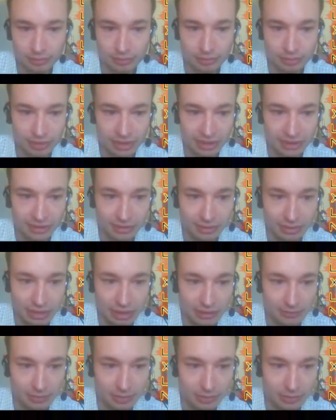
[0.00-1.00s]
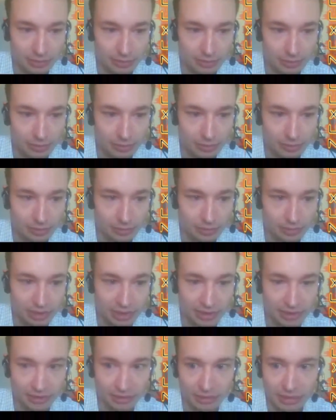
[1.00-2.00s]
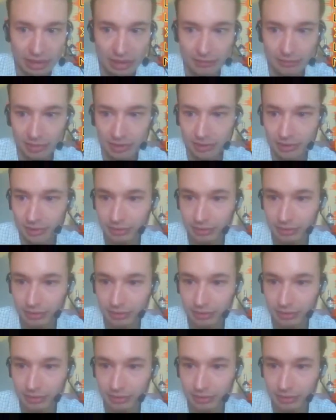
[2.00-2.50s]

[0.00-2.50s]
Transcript: That's a lab. That's a lab.